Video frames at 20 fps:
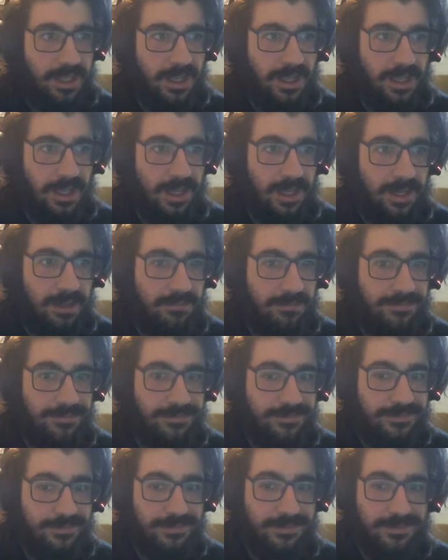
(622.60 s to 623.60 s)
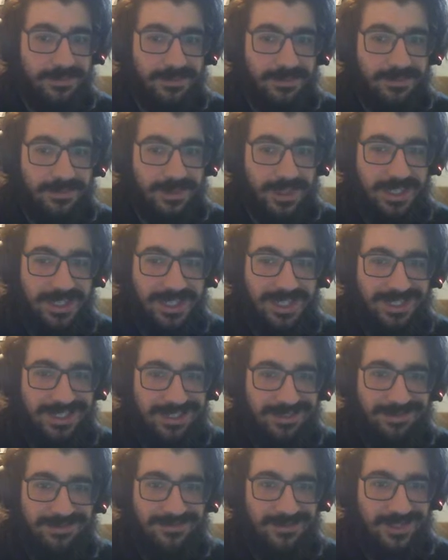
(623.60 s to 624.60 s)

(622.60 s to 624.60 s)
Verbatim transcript: um, it doesn't.